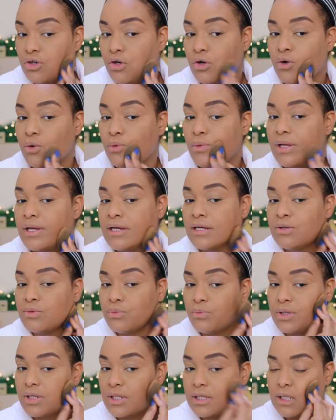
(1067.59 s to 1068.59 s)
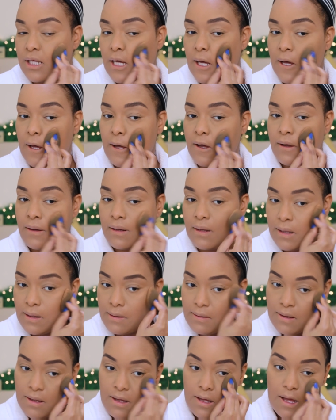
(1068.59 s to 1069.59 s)
go in with a
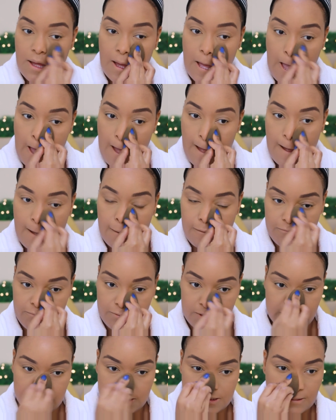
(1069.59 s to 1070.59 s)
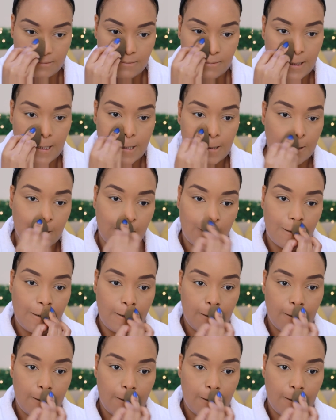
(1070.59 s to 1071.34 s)
finishing powder.